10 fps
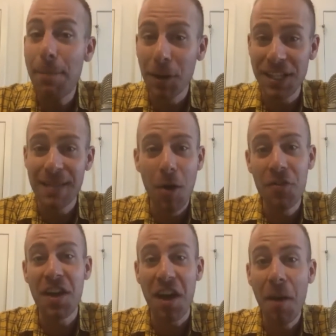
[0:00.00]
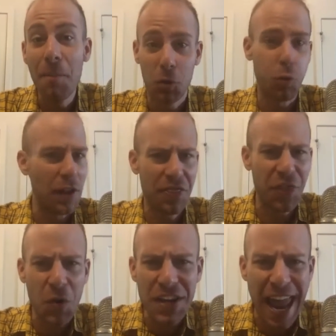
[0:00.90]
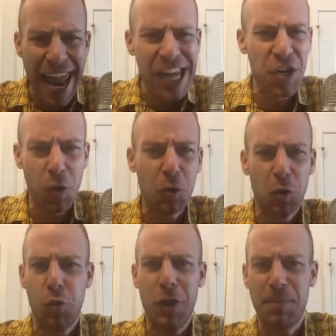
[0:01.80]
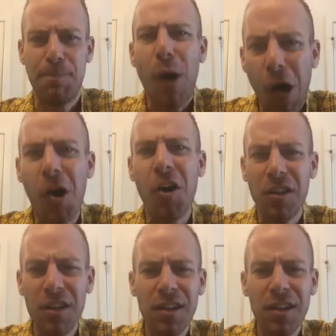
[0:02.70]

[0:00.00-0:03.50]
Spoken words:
puts them over the hump. 38-year-old Chris Paul.